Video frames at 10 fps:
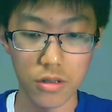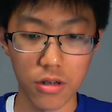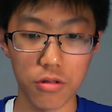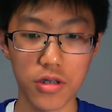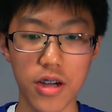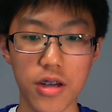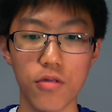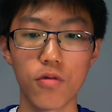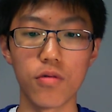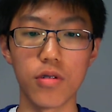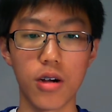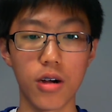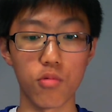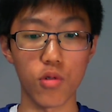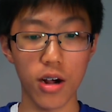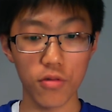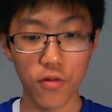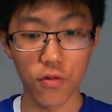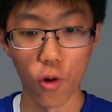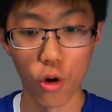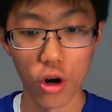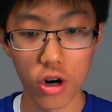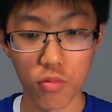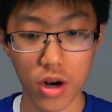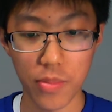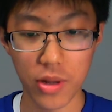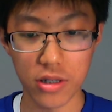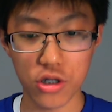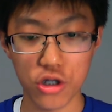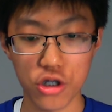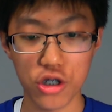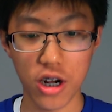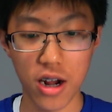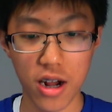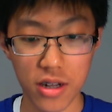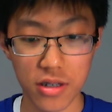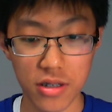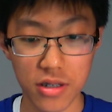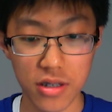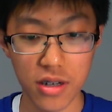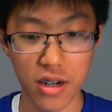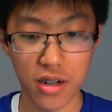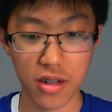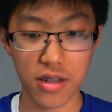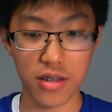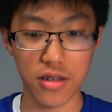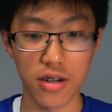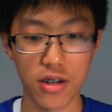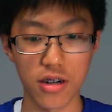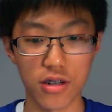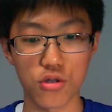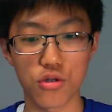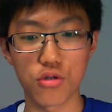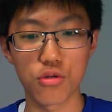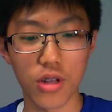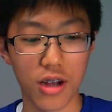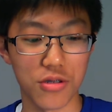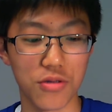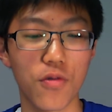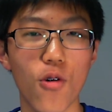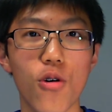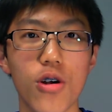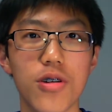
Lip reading: Okay, round 4, we're up against Chanikia 2004.